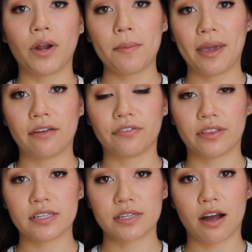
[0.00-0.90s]
I paid for
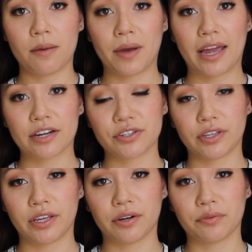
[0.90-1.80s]
this top, I
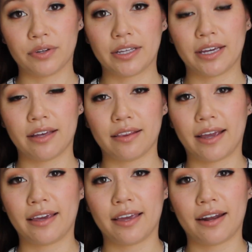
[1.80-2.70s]
actually really
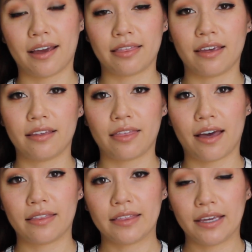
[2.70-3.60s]
like it. I think
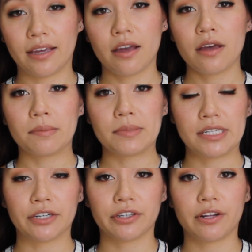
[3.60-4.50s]
that the
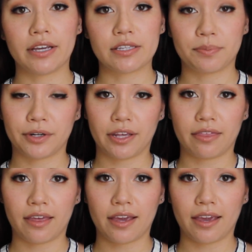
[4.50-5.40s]
material is pretty
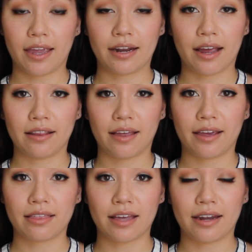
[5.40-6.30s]
thick and I
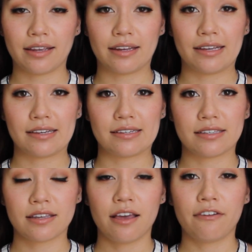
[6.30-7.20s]
like that it
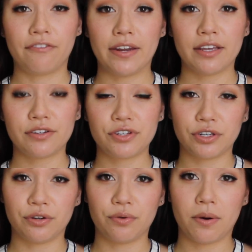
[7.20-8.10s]
is fitted
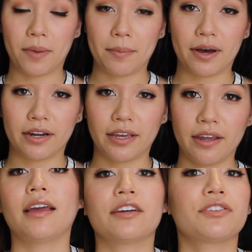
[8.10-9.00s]
to my body.
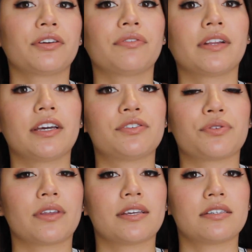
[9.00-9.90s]
I actually really
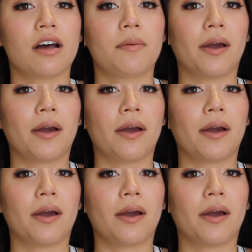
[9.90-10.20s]
enjoy this top.